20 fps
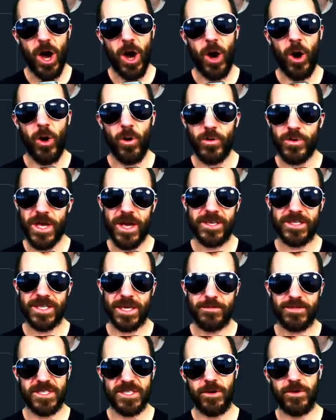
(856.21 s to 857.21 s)
oh yes,
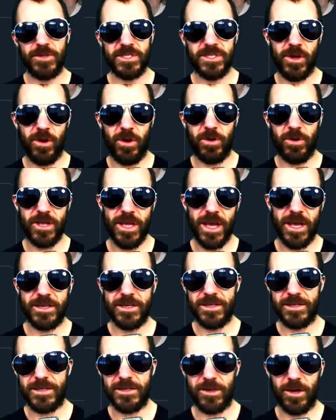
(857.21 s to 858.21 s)
I'm so sorry, I
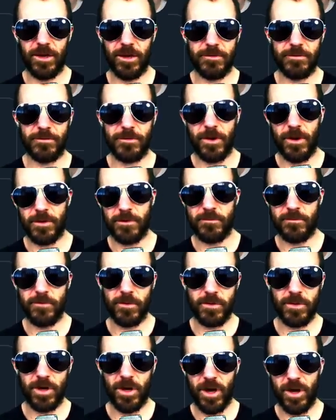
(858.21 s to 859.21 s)
did a not
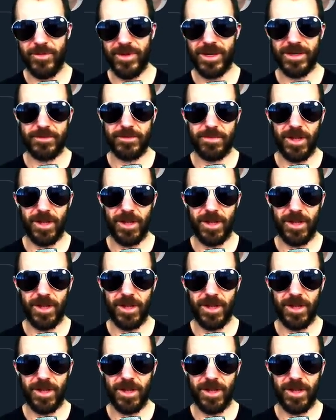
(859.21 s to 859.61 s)
thoughtful comment,